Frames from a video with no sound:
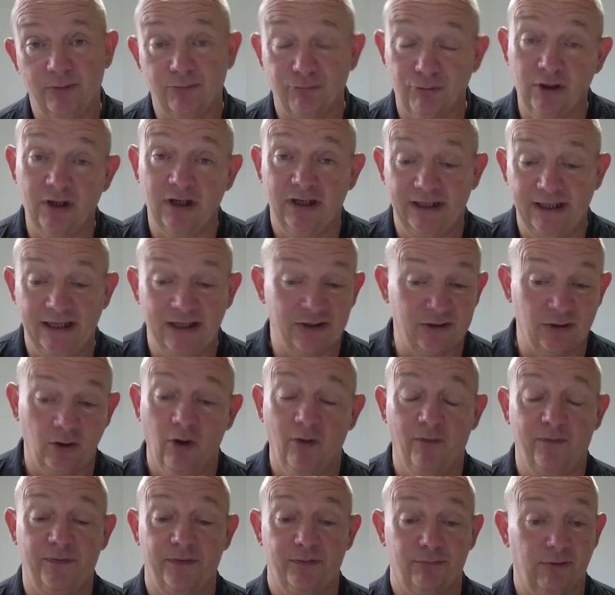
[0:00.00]
It really is
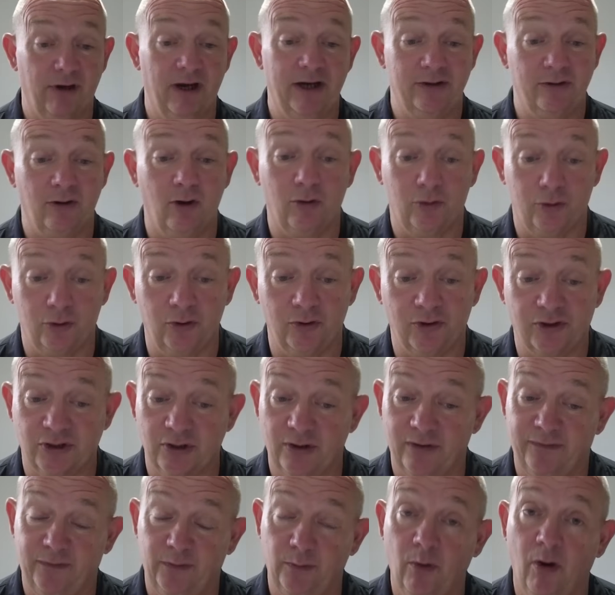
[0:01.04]
off the radar good.
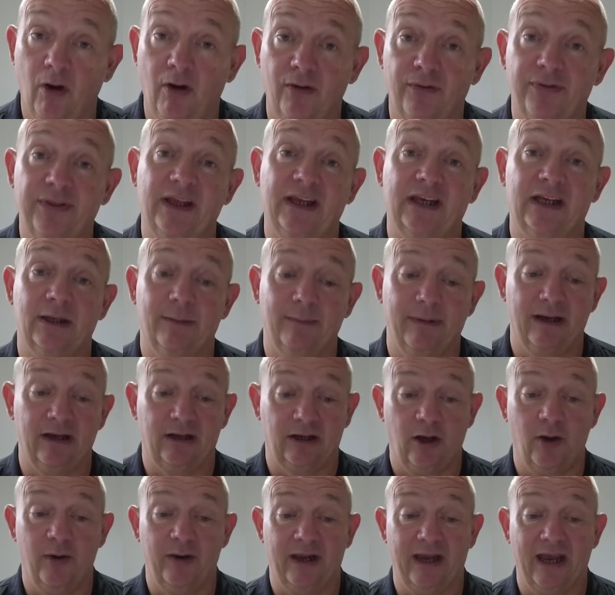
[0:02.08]
So if you are thinking about
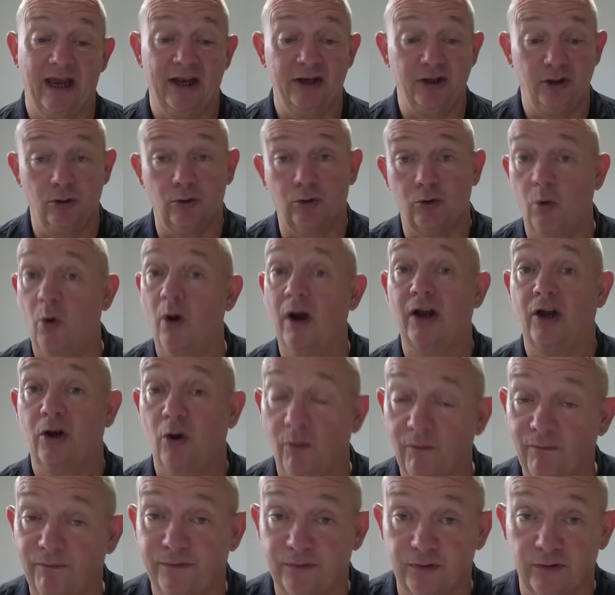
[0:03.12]
going out and you're quite
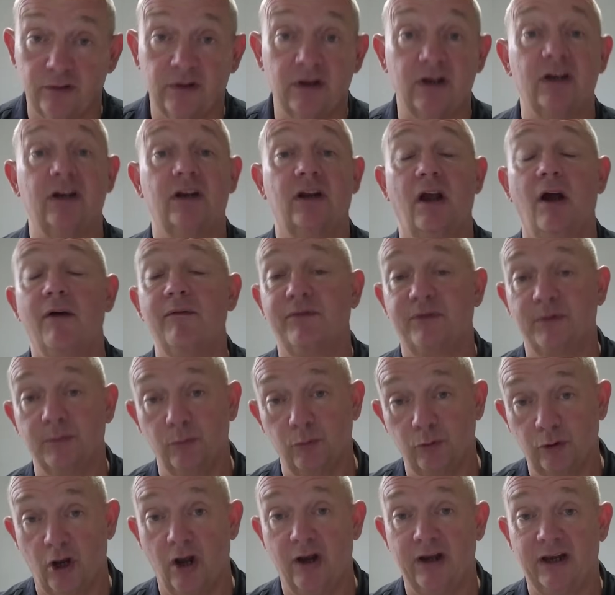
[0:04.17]
confident and
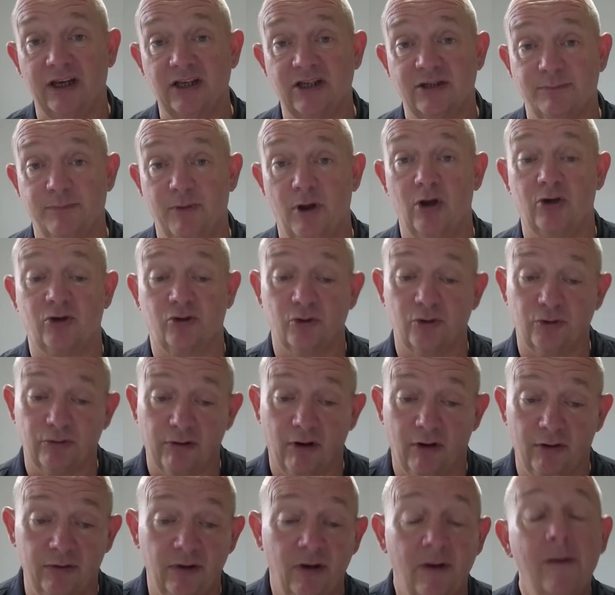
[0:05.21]
comfortable going into bars on
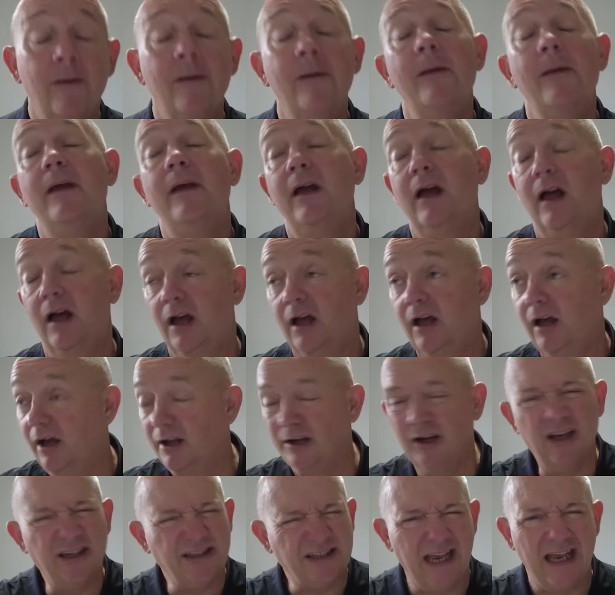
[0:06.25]
your own,
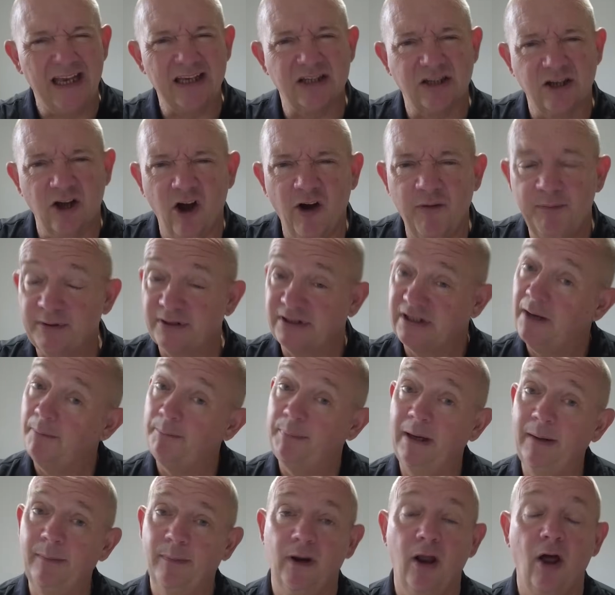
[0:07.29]
I know it sounds daft, but some
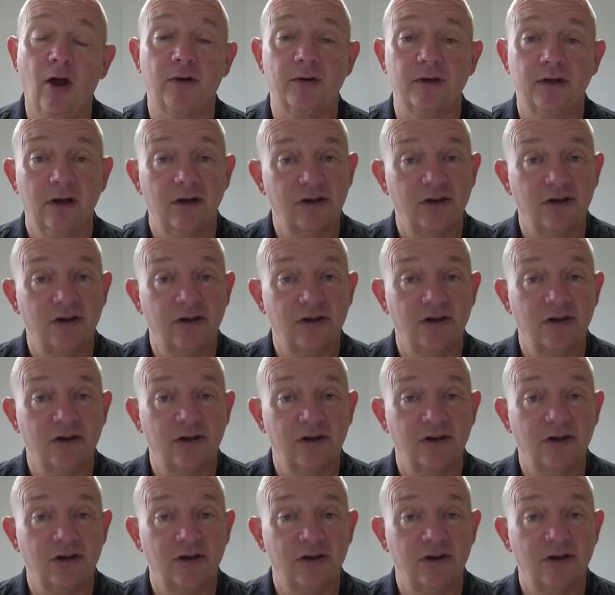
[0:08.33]
people aren't.